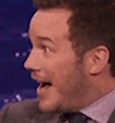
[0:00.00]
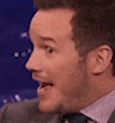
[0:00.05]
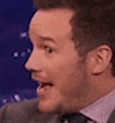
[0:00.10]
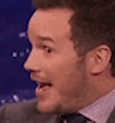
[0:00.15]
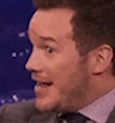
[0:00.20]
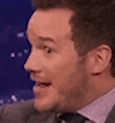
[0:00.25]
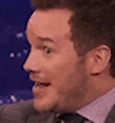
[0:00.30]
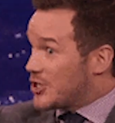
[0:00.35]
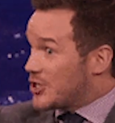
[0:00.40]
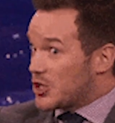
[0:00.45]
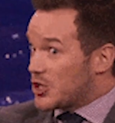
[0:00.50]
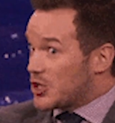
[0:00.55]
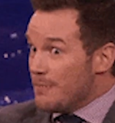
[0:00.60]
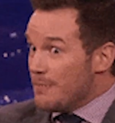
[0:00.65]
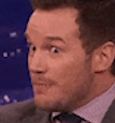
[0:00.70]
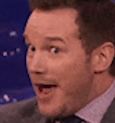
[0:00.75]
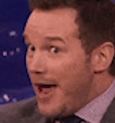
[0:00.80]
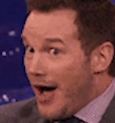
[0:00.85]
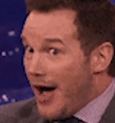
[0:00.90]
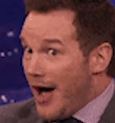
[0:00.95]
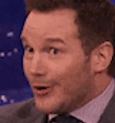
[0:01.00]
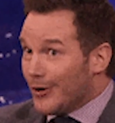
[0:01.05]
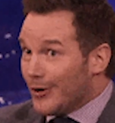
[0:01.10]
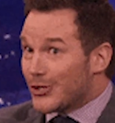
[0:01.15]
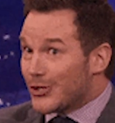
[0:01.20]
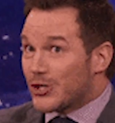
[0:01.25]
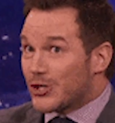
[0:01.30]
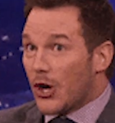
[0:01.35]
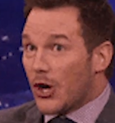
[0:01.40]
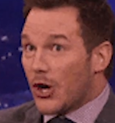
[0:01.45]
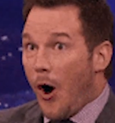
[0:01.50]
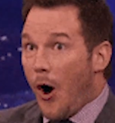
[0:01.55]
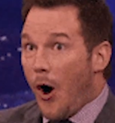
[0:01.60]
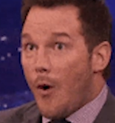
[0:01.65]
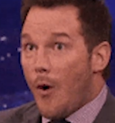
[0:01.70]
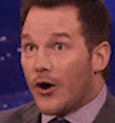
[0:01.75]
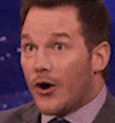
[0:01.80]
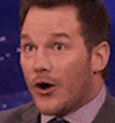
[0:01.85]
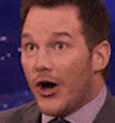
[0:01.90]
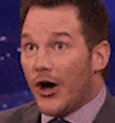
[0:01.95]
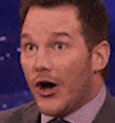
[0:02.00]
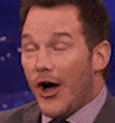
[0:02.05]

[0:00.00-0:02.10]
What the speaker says: it's a natural deodorizer.